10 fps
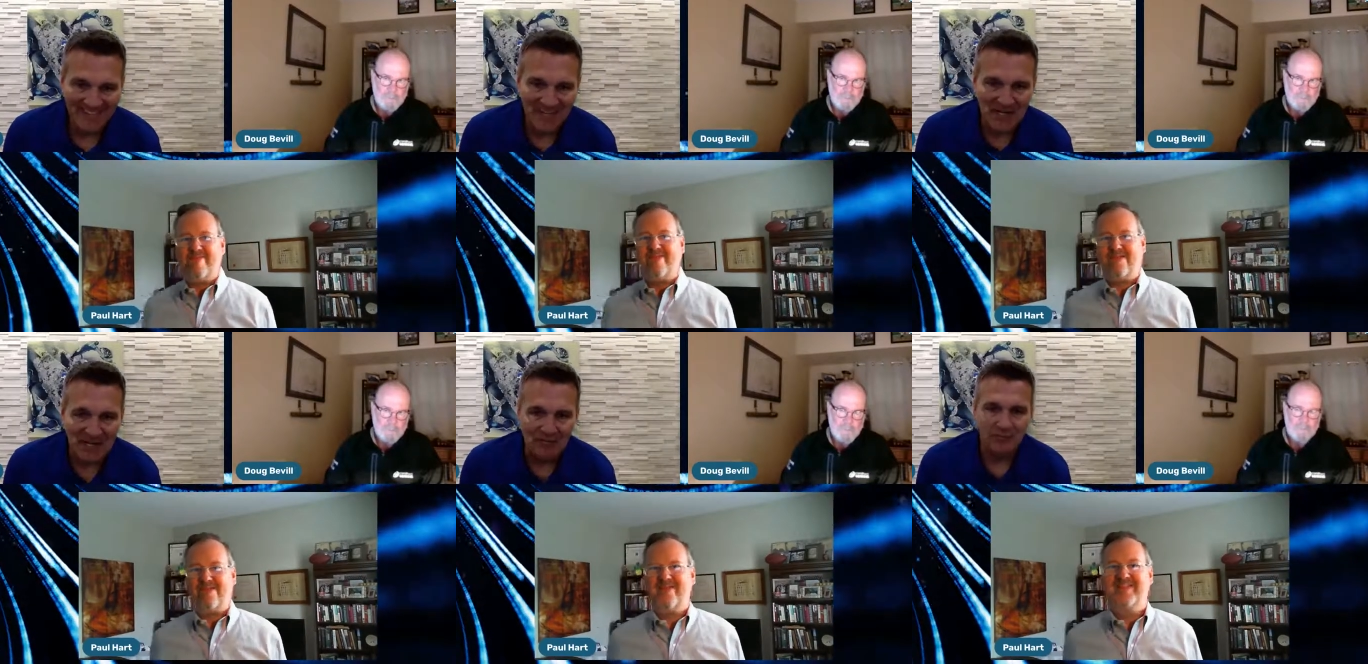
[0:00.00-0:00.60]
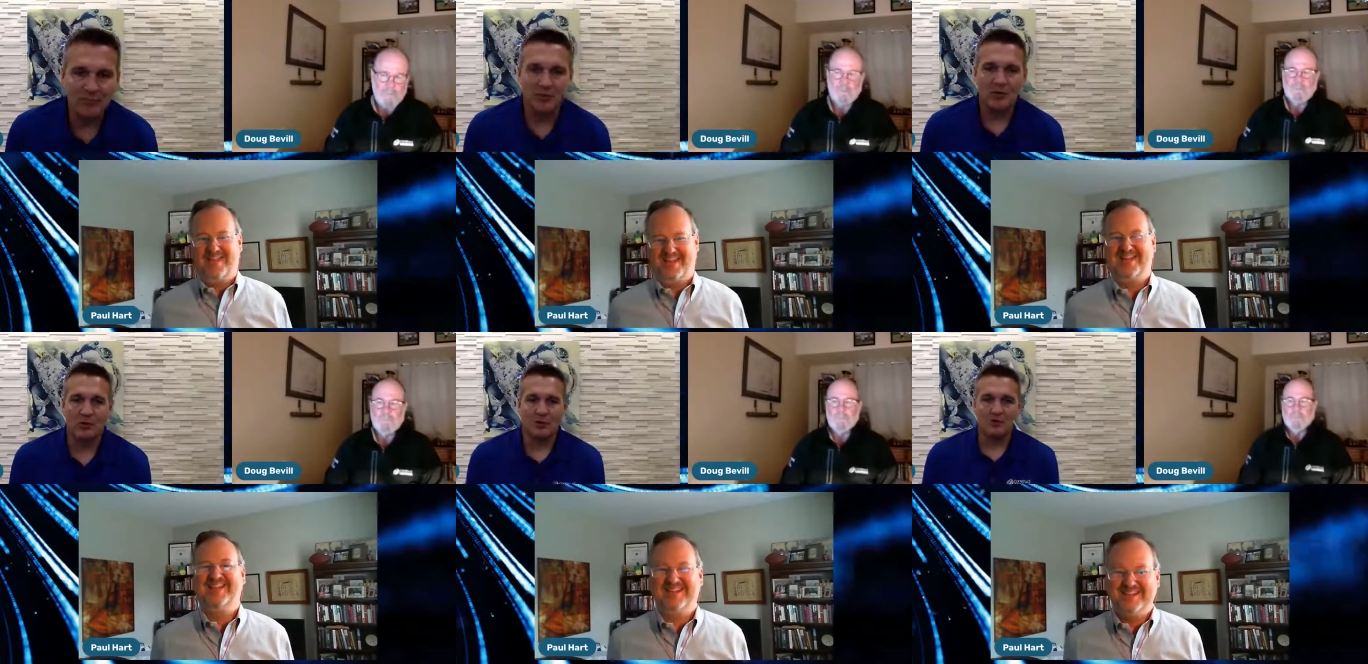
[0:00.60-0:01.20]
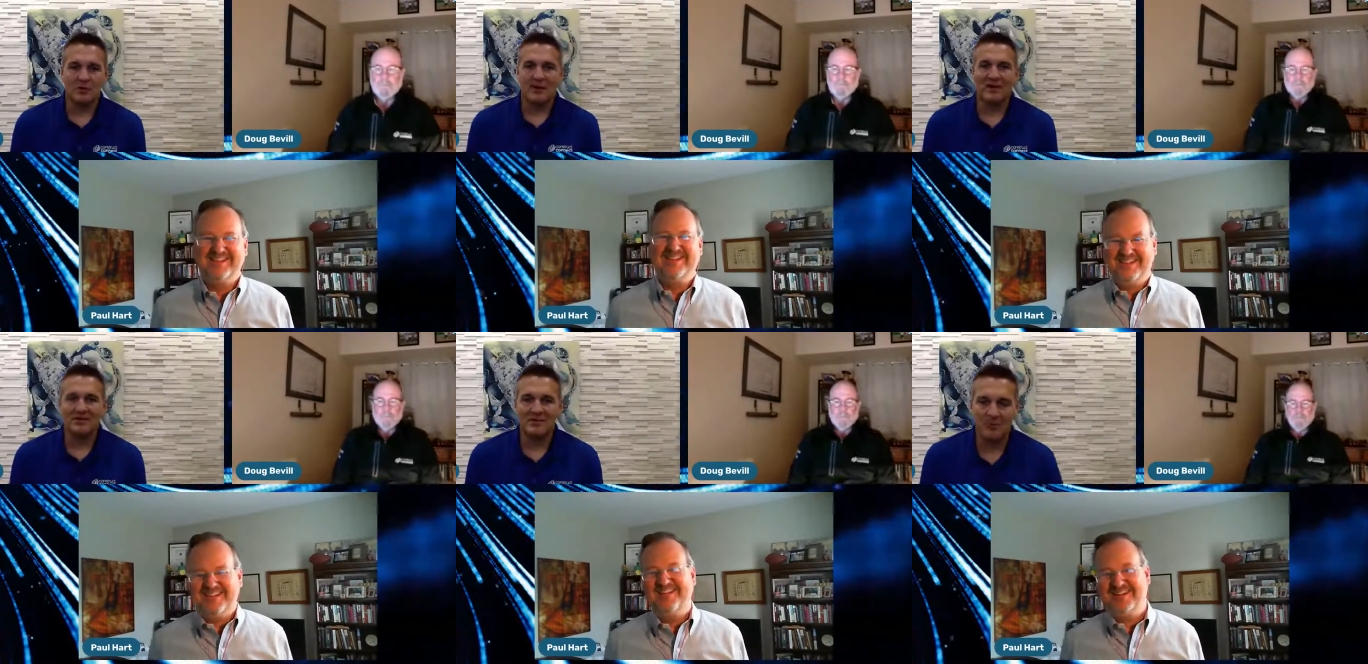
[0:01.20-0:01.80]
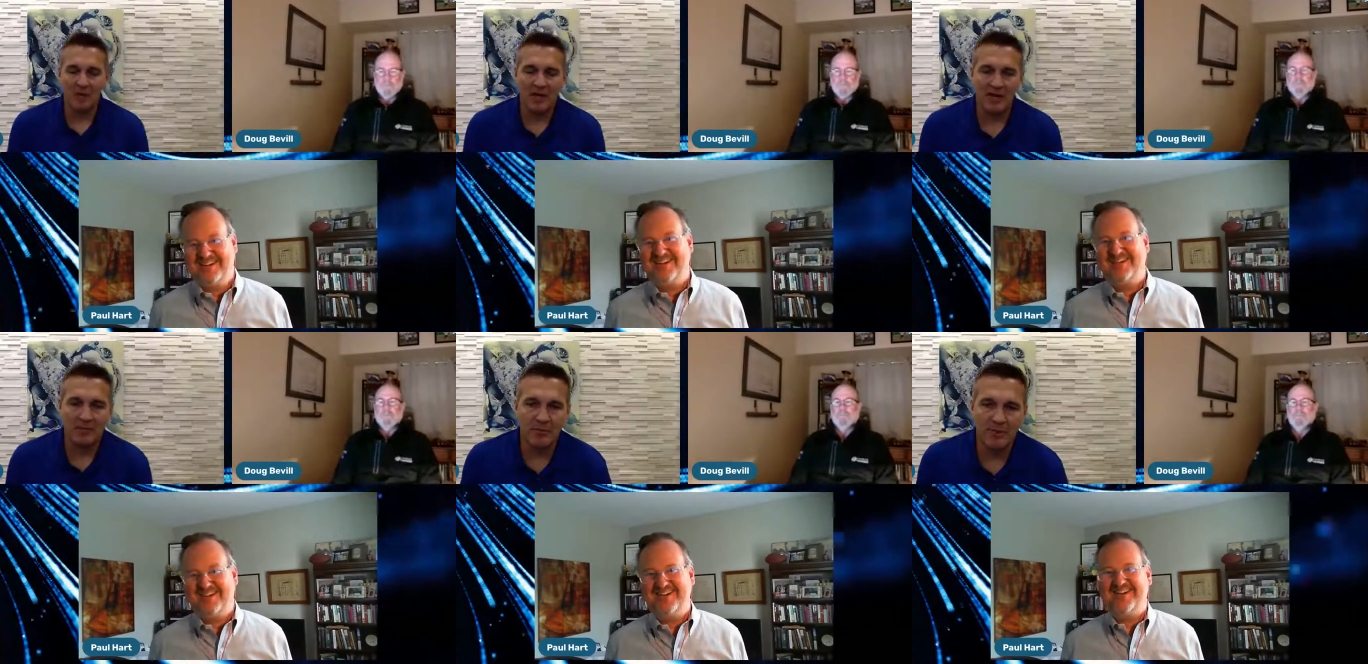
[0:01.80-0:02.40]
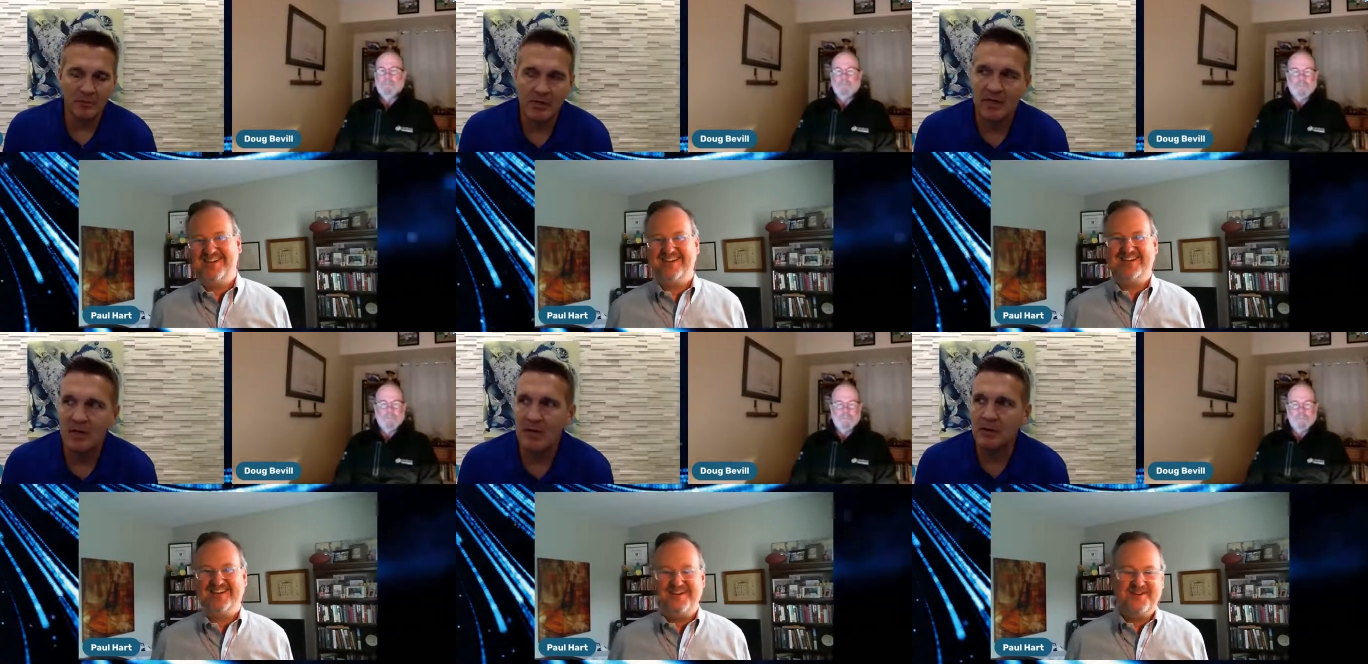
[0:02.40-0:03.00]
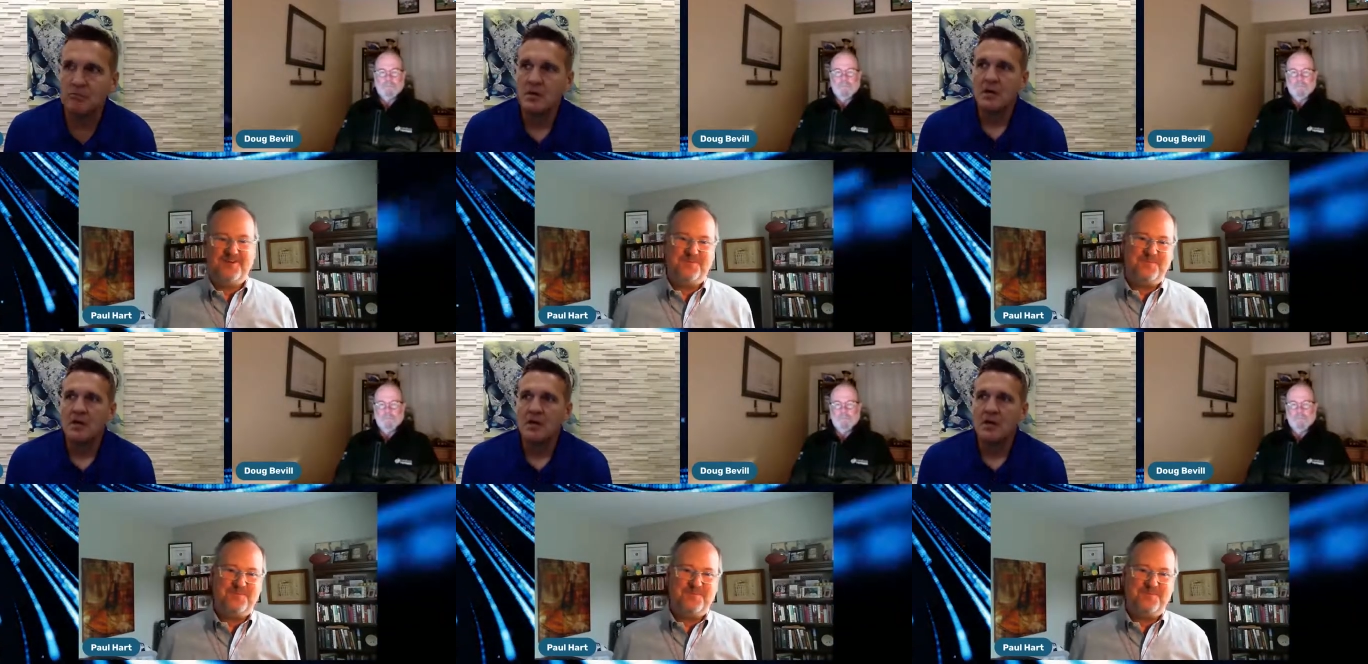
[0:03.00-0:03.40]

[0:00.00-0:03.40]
Speaker 1: Um, yeah. You know, we're not going to tip our hand, but but um,